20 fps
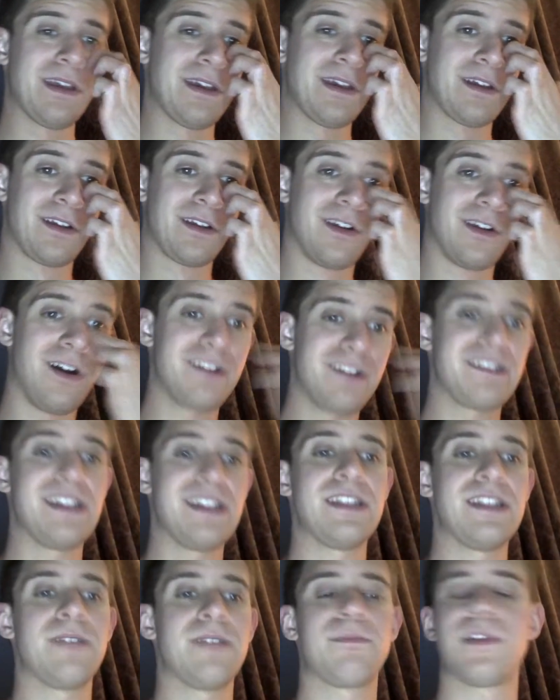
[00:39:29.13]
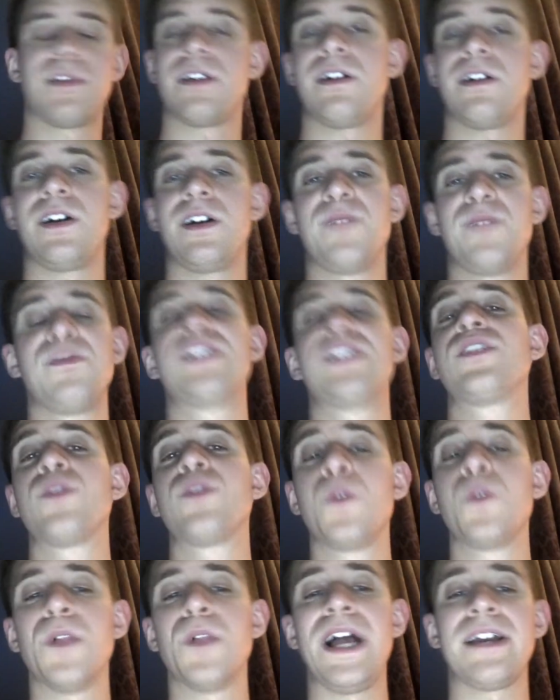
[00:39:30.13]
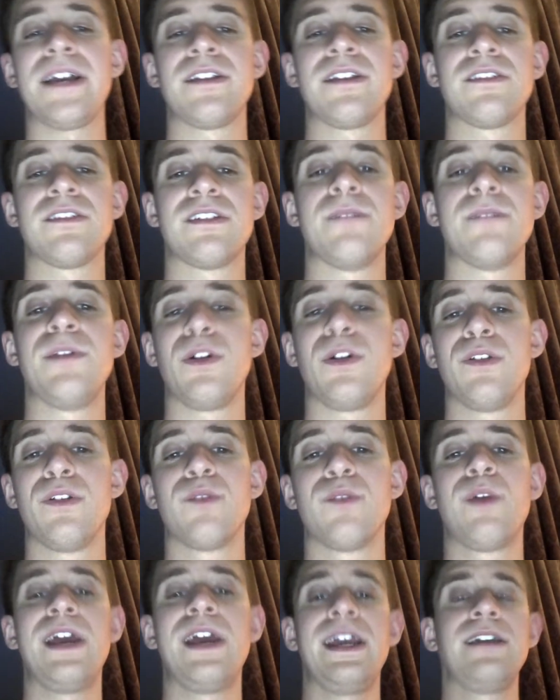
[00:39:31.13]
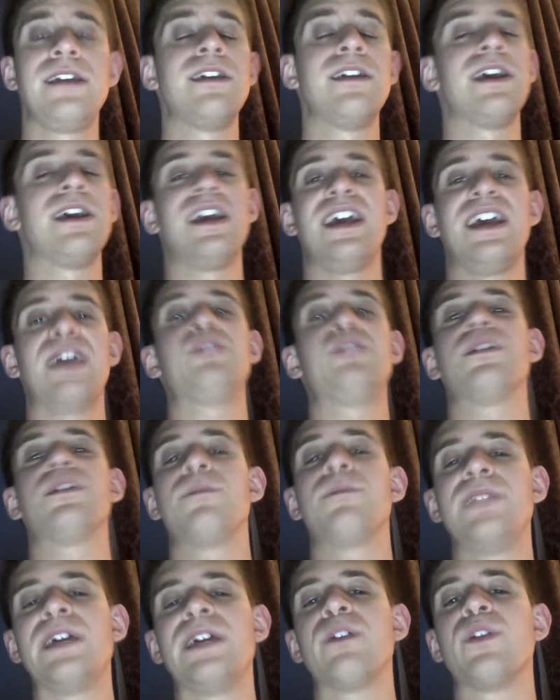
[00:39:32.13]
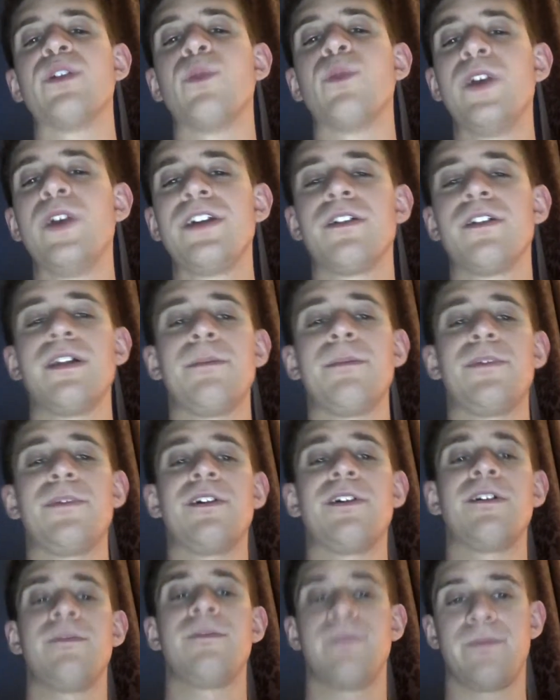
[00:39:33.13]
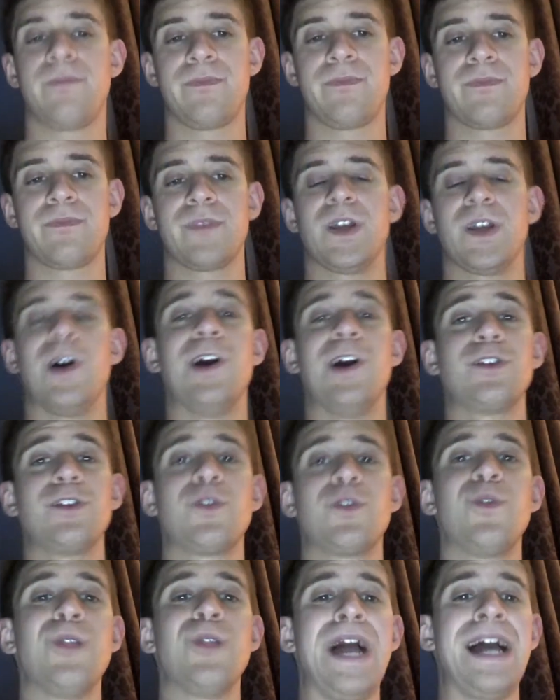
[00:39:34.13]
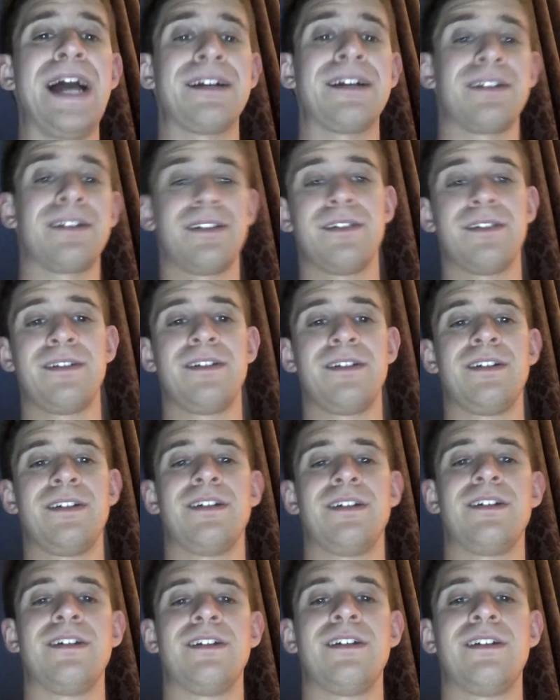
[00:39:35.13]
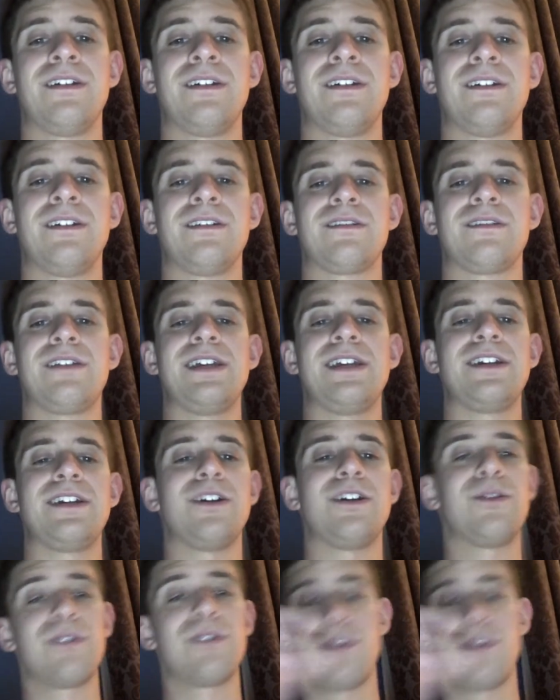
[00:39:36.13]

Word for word: Garza end up uh, bringing Gulak into the middle of the ring, end up nailing the wing clipper on Gulak. So there you go.